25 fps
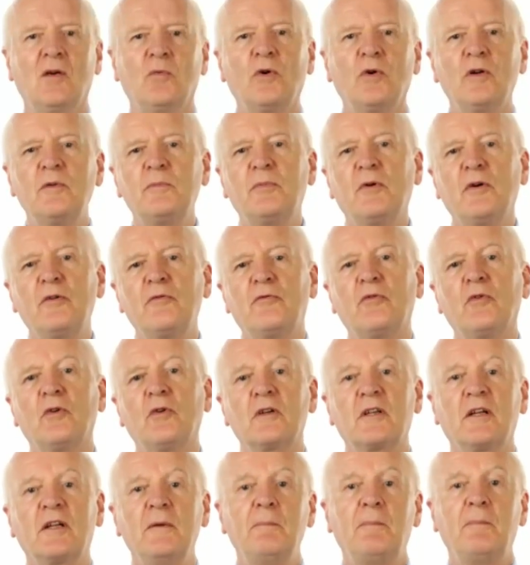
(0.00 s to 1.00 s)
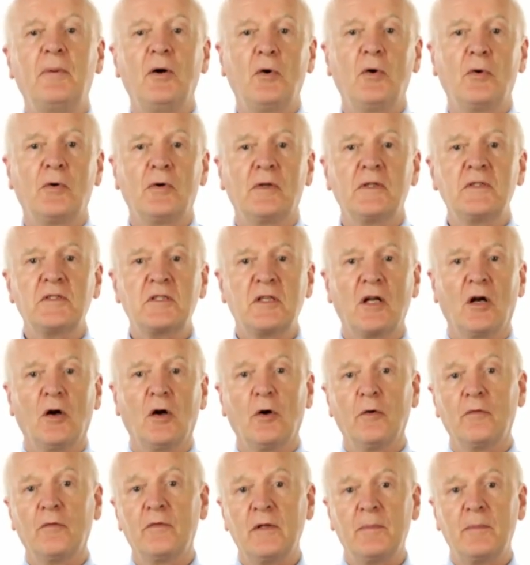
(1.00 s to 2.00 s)
1.4 Components
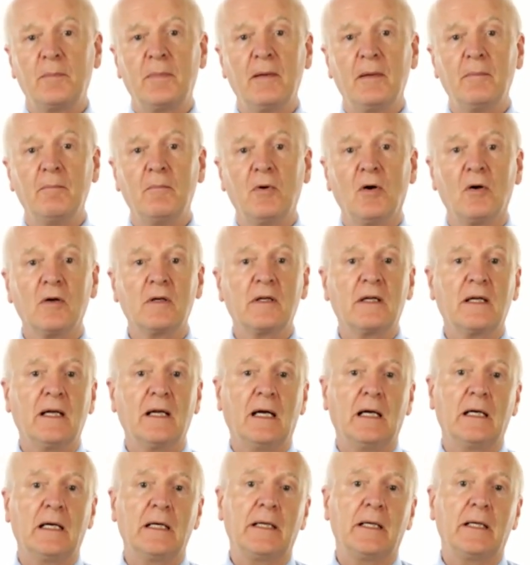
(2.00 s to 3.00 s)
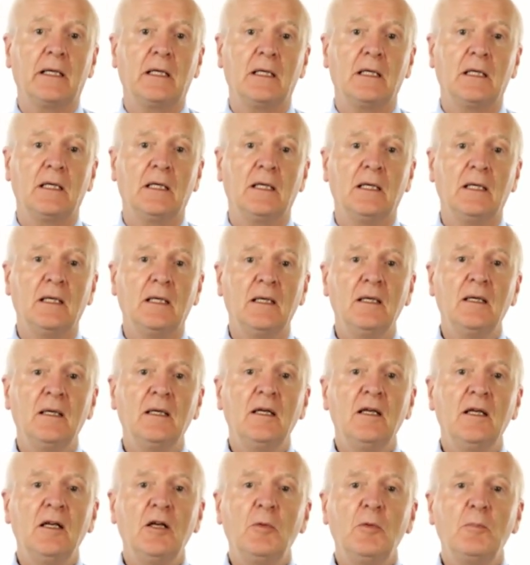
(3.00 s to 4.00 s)
of the PMBOK guide.
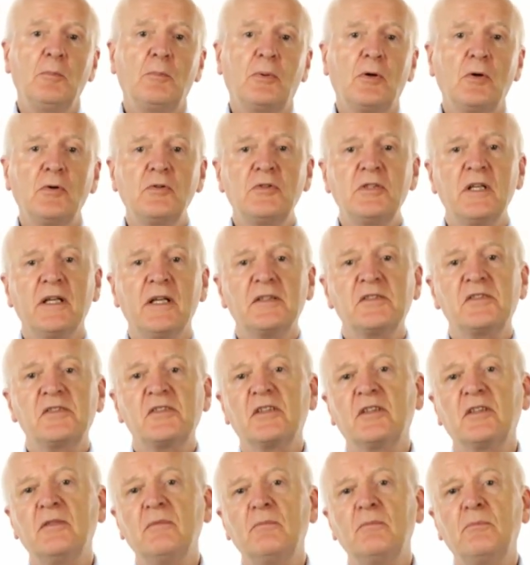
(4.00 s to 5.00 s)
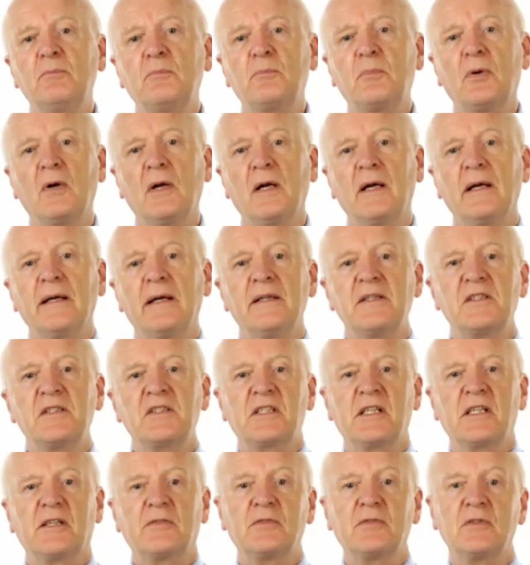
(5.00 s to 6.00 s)
Projects comprise
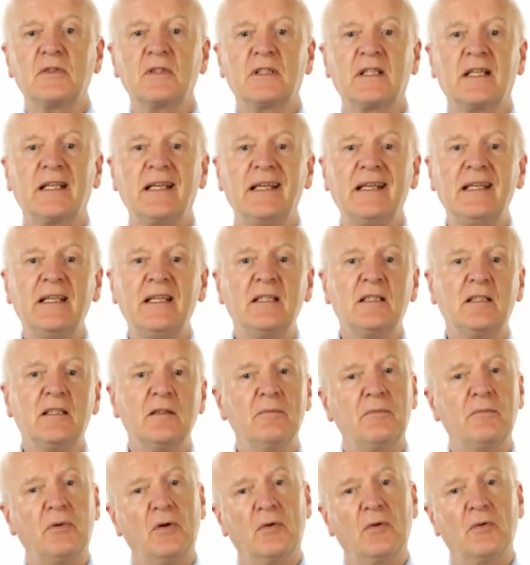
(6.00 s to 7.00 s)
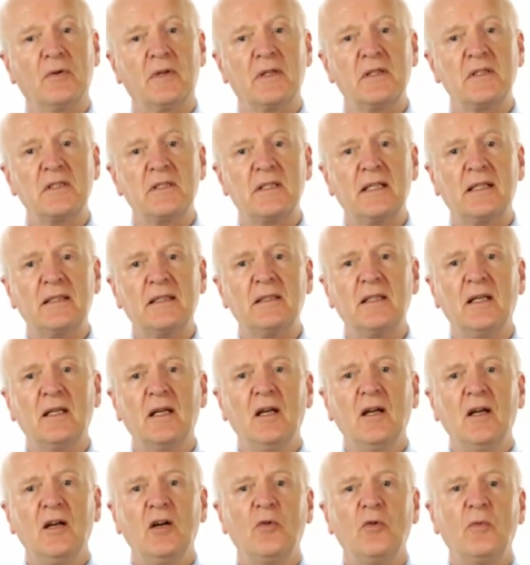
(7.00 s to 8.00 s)
several key components that,
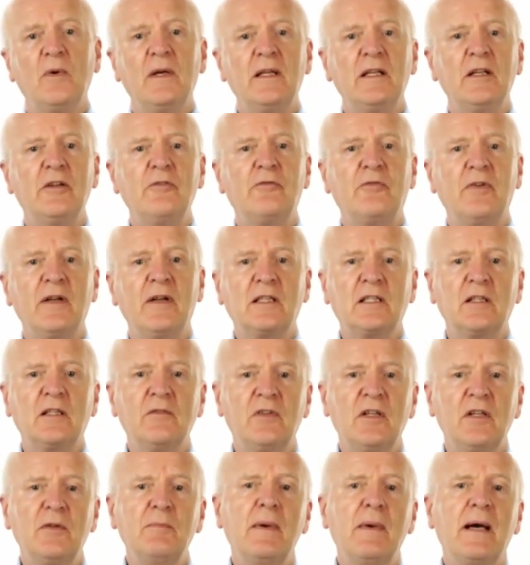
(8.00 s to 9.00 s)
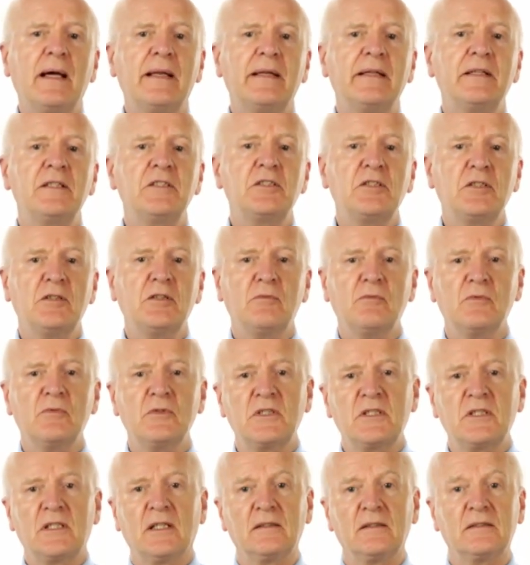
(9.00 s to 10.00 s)
when effectively managed,
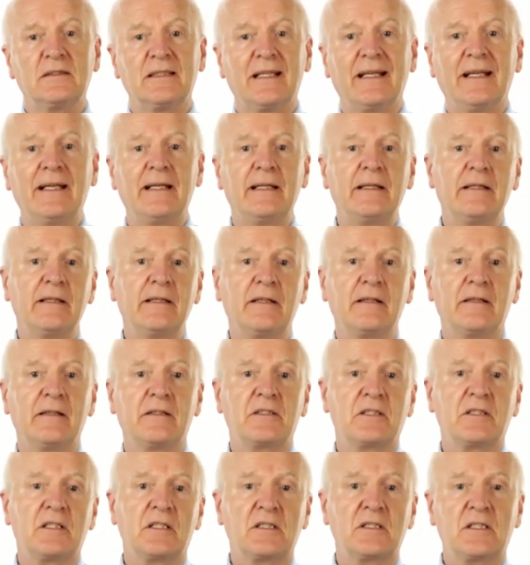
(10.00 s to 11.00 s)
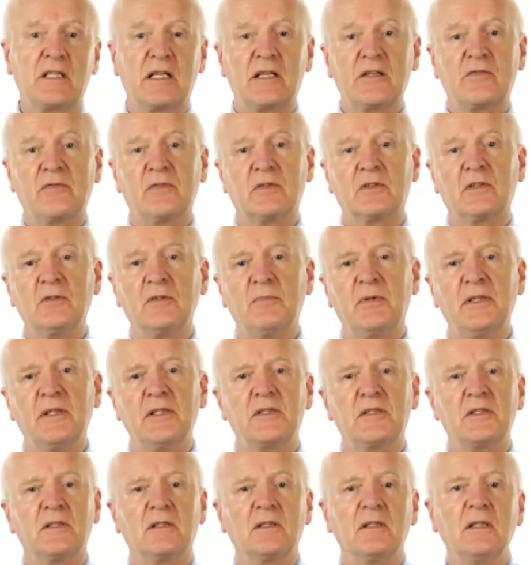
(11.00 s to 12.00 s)
result in their successful
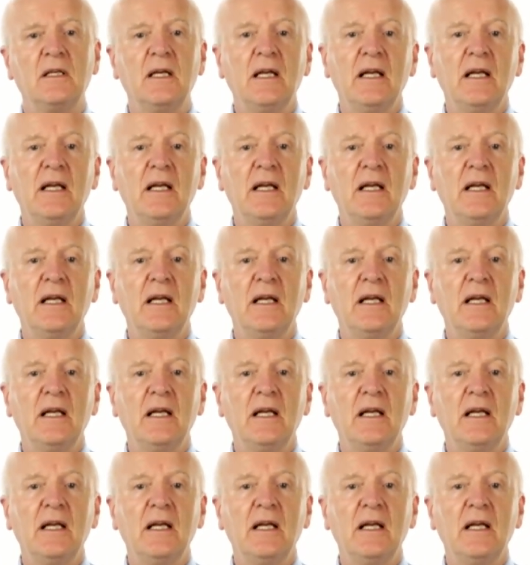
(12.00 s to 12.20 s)
completion.